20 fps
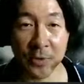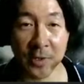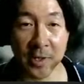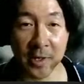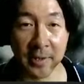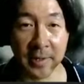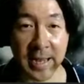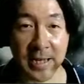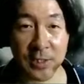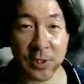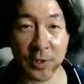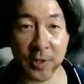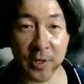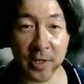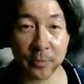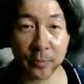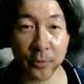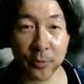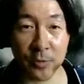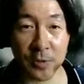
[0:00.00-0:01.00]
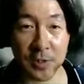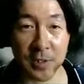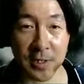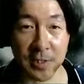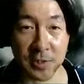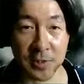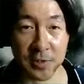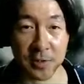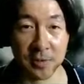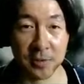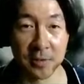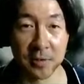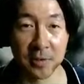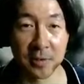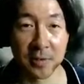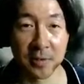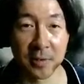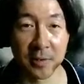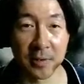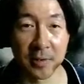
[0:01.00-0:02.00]
on. It's thought process.
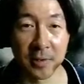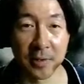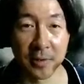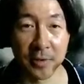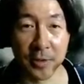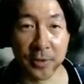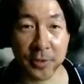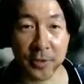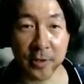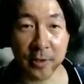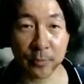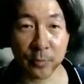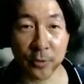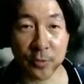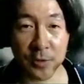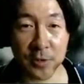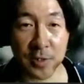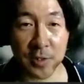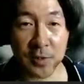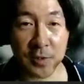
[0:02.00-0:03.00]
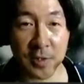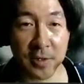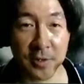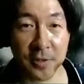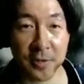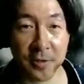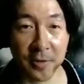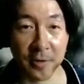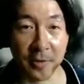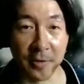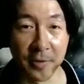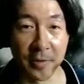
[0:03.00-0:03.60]
Thought process here.